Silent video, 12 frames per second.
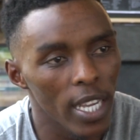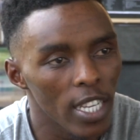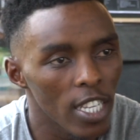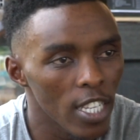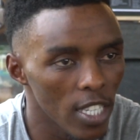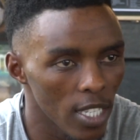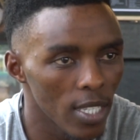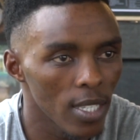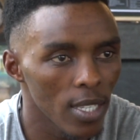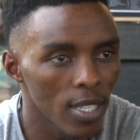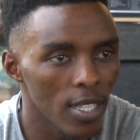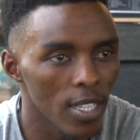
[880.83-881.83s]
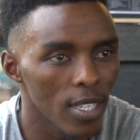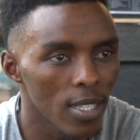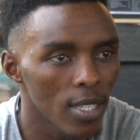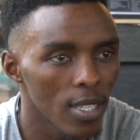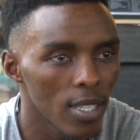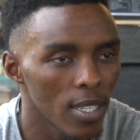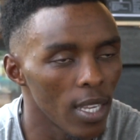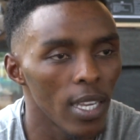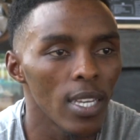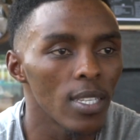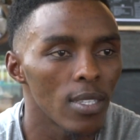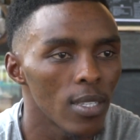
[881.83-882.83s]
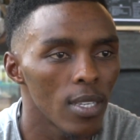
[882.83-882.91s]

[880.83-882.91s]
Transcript: he is. Better. Yes, he is.